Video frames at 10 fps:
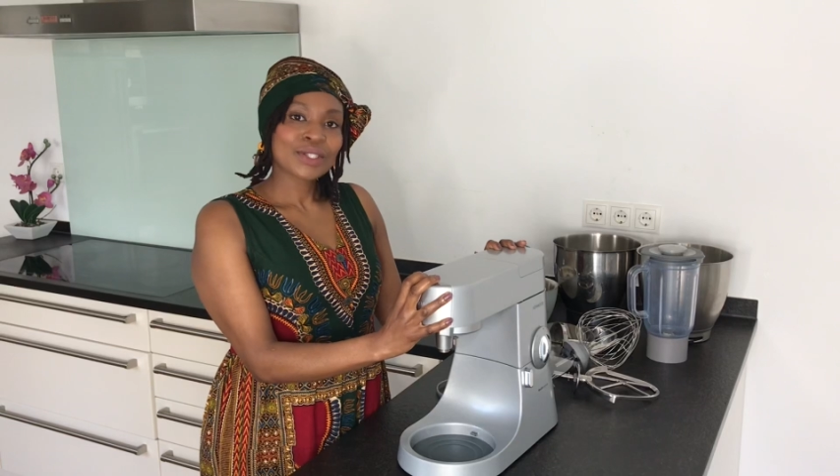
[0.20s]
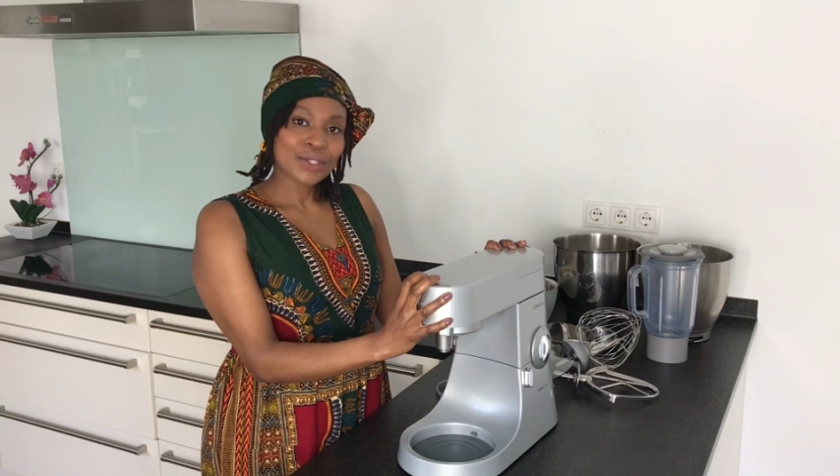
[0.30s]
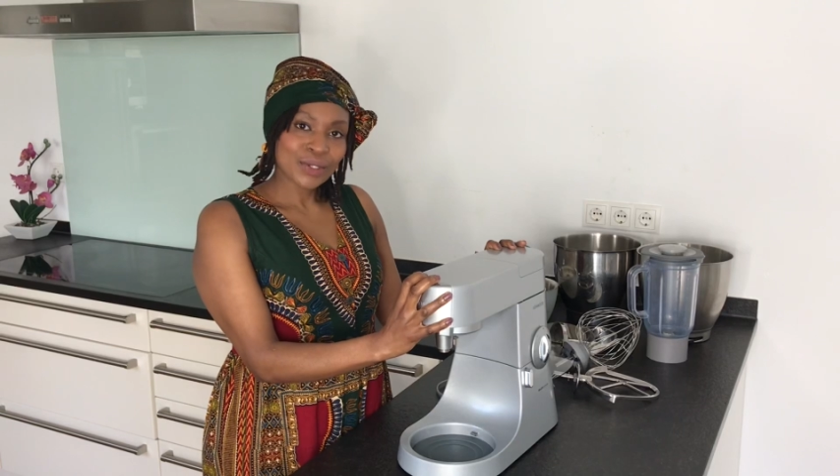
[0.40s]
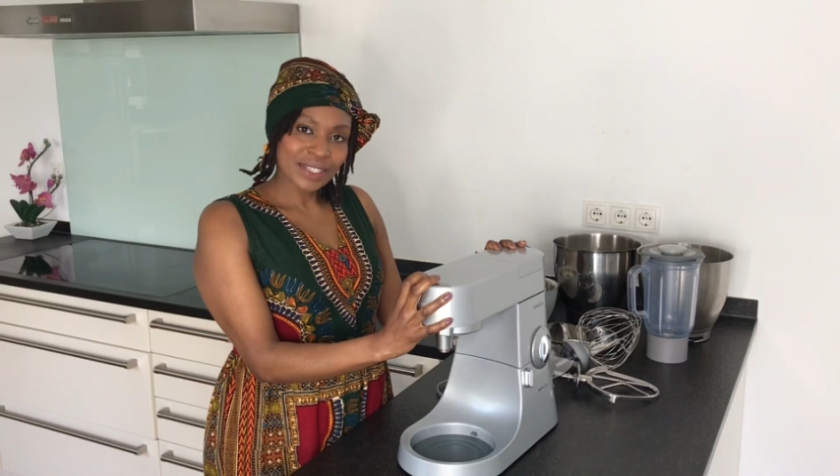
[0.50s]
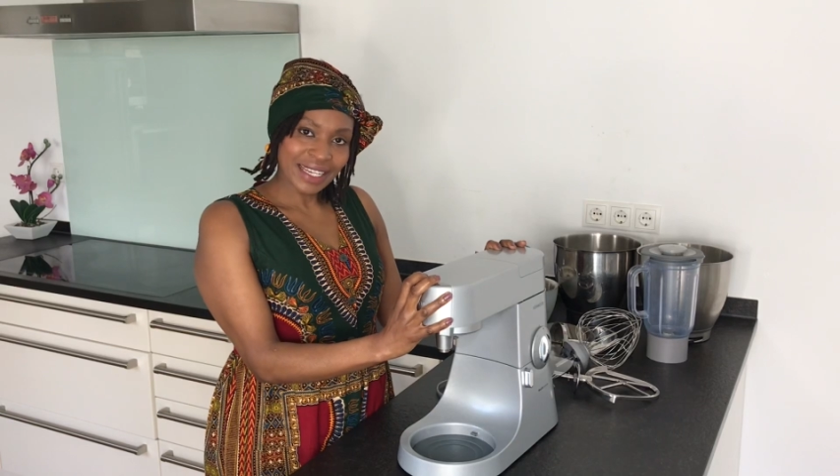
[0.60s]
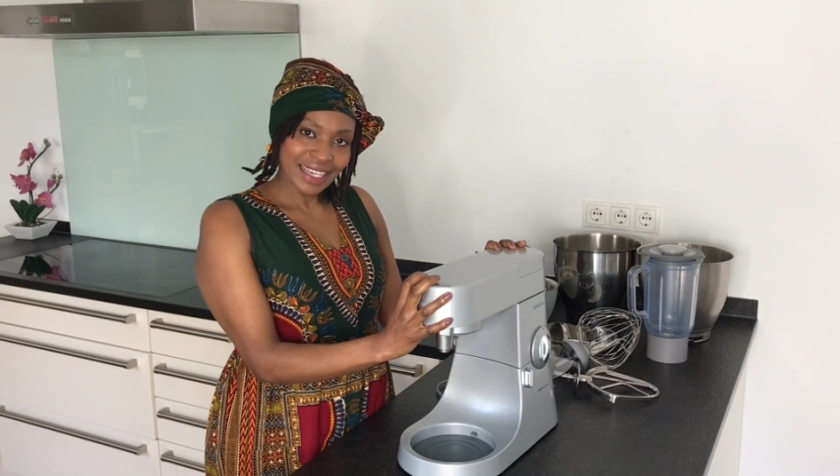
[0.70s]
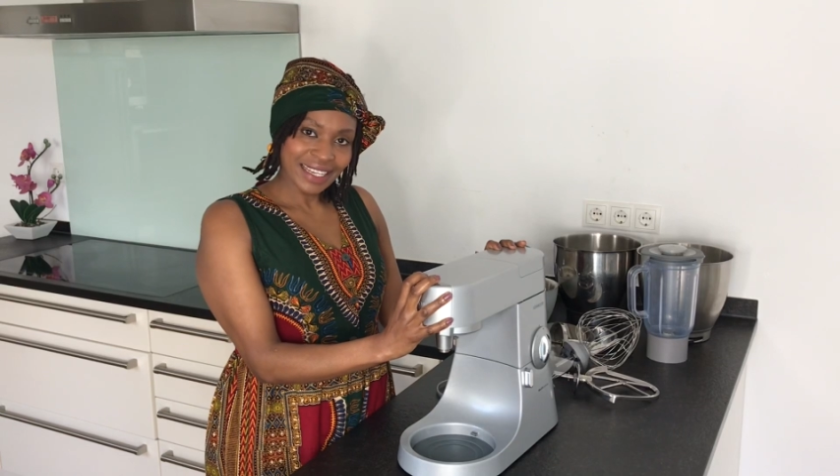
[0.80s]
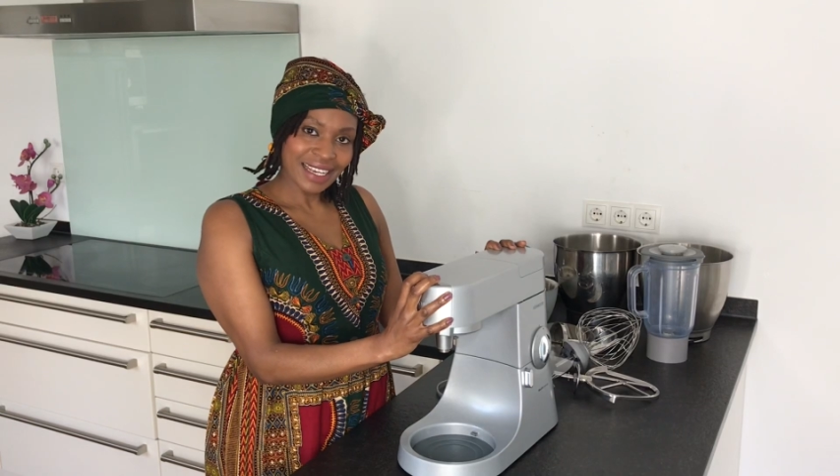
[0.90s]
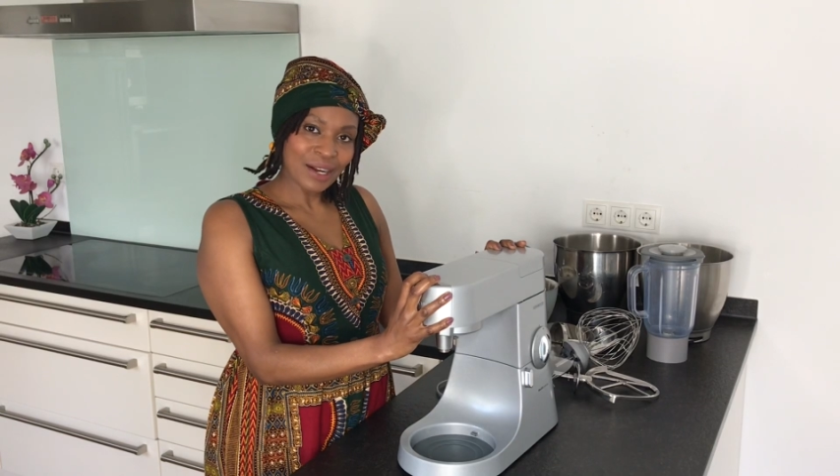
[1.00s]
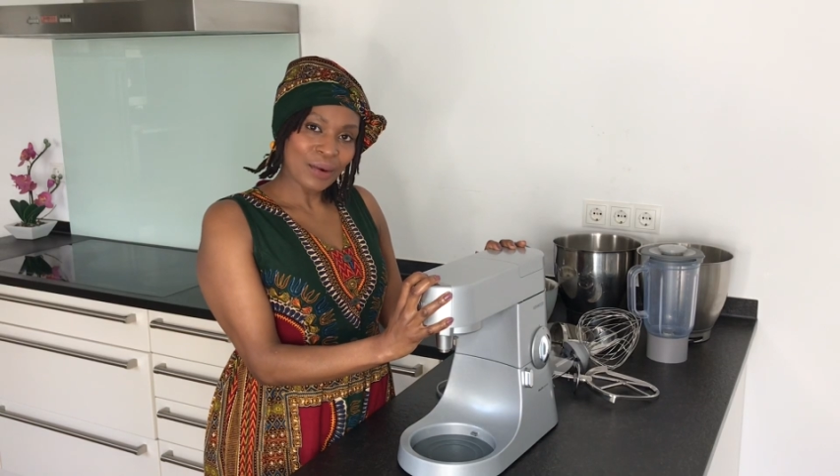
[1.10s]

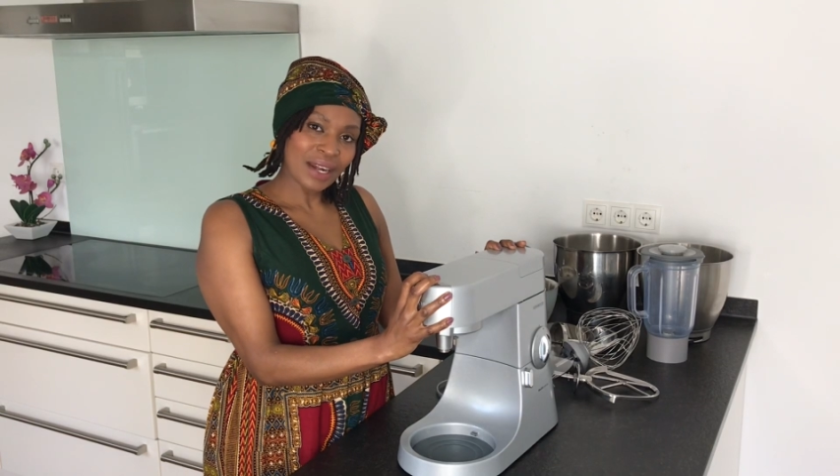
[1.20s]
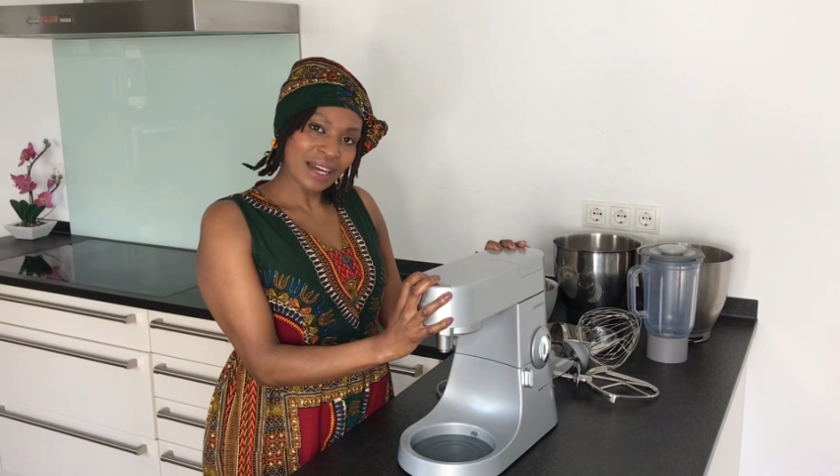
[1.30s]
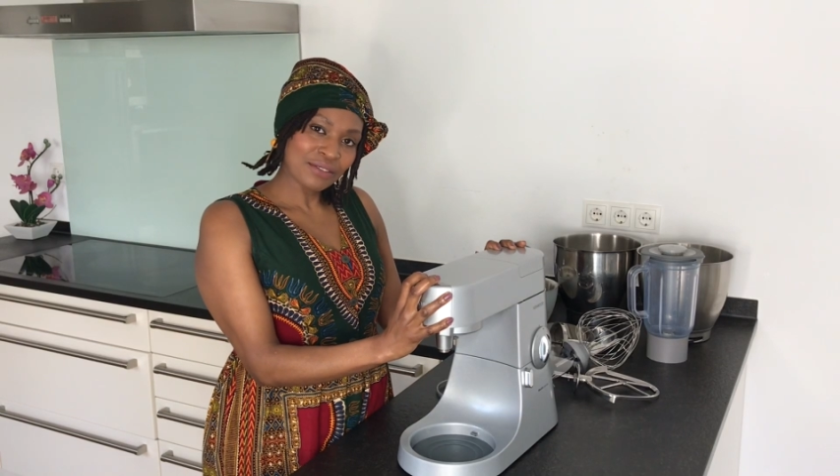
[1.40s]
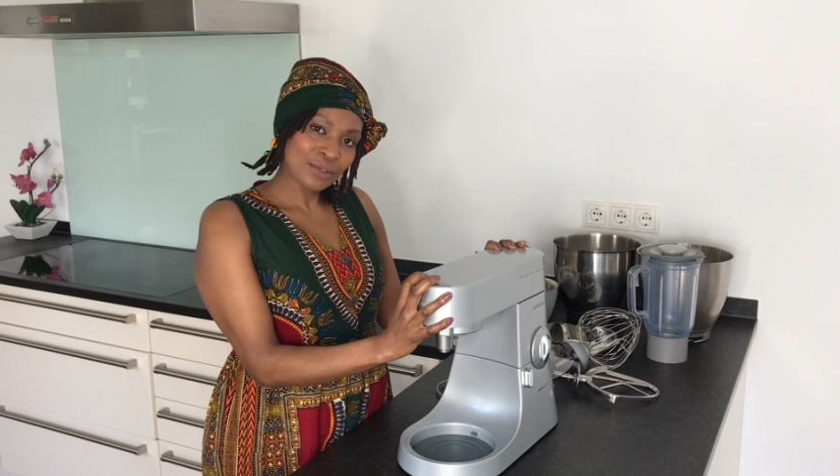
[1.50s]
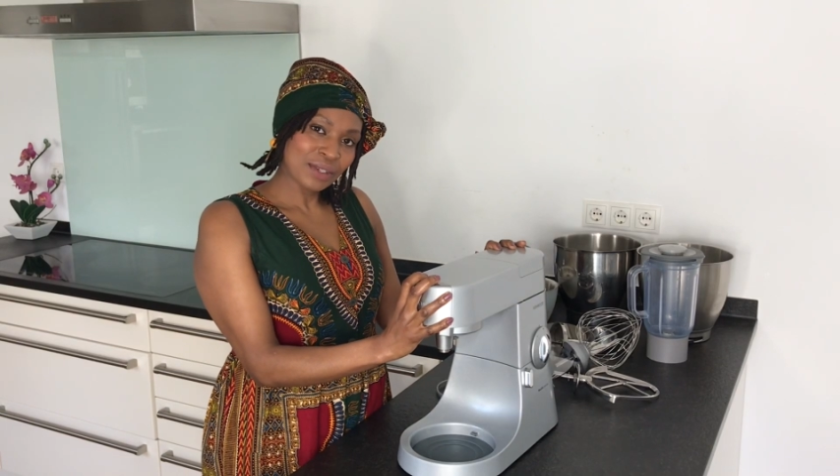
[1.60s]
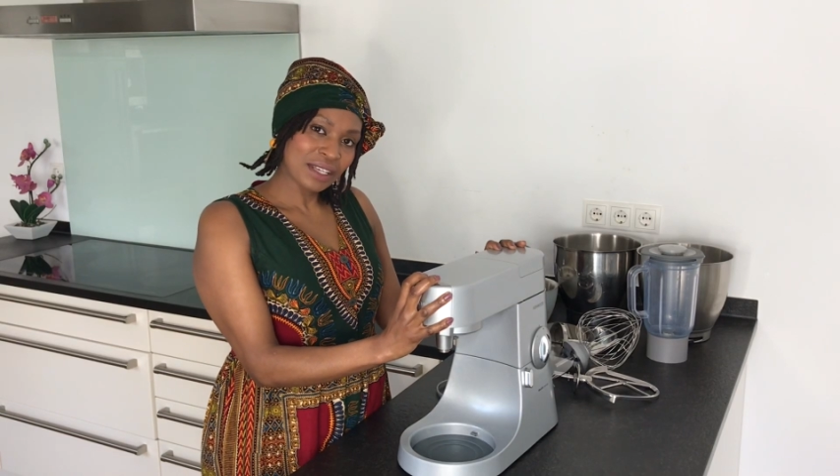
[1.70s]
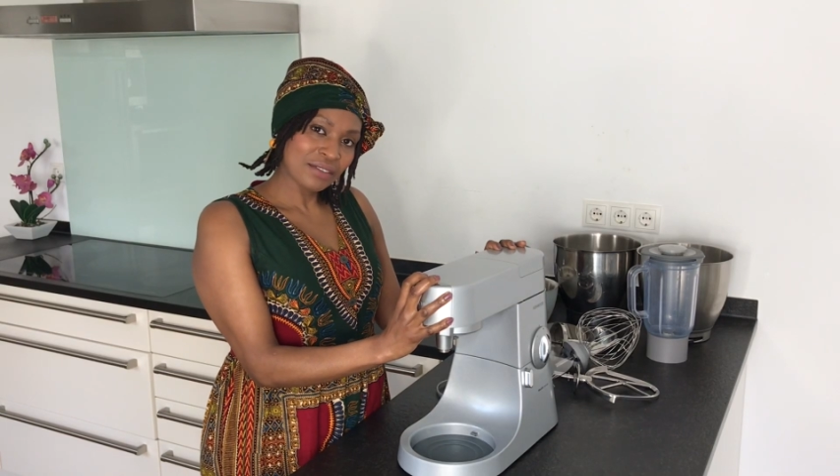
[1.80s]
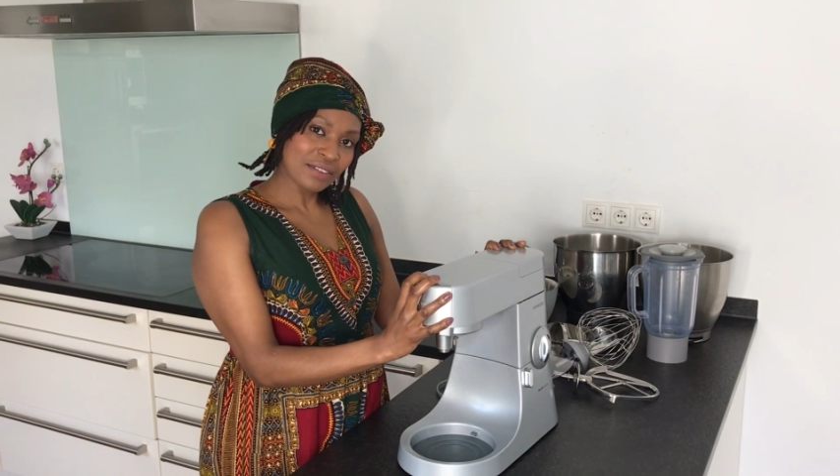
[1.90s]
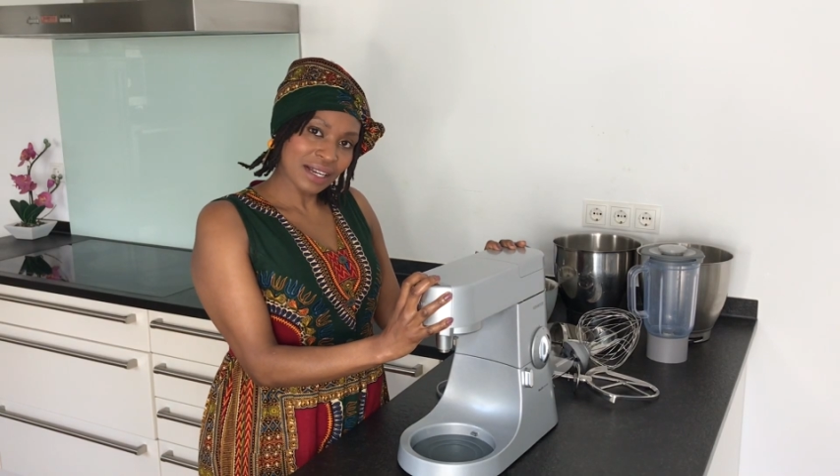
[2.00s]
Today, I would love to give